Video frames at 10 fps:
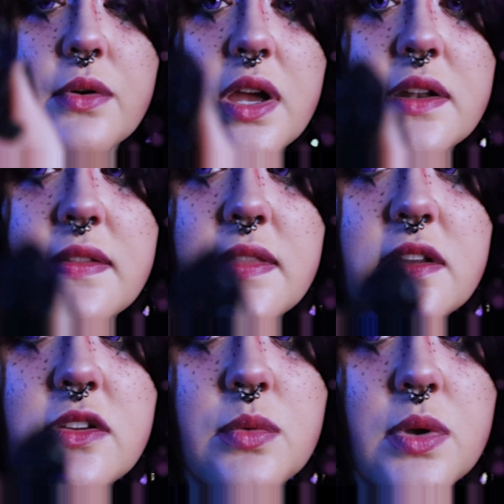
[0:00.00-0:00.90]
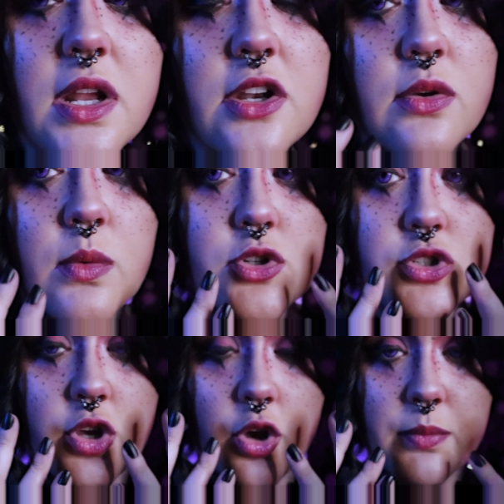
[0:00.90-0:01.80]
Right, and this one I do want
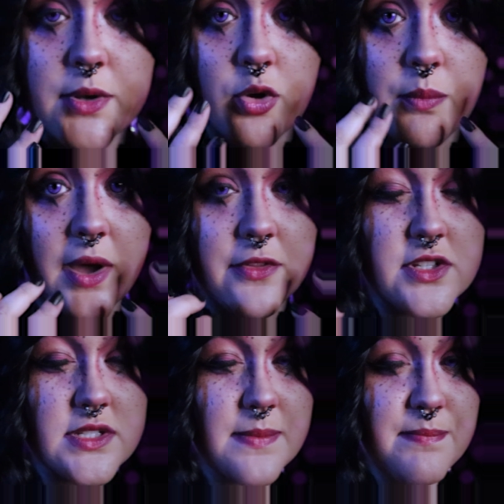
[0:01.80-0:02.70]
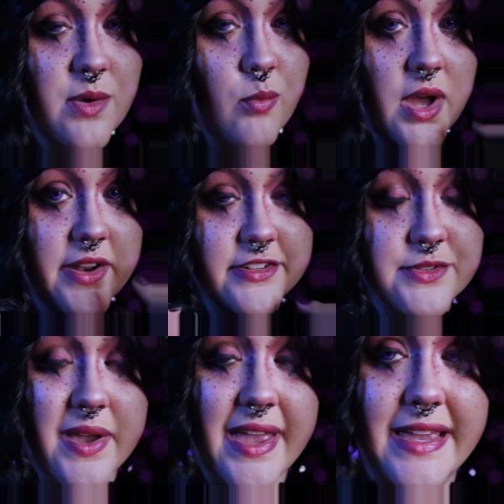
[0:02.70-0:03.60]
you to open your mouth just a bit wider
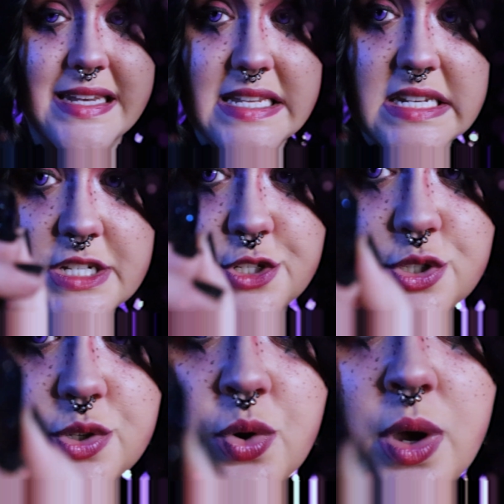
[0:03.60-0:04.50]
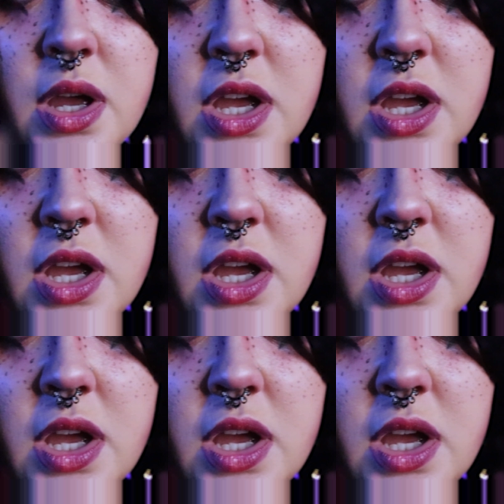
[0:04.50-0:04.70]
so I can get into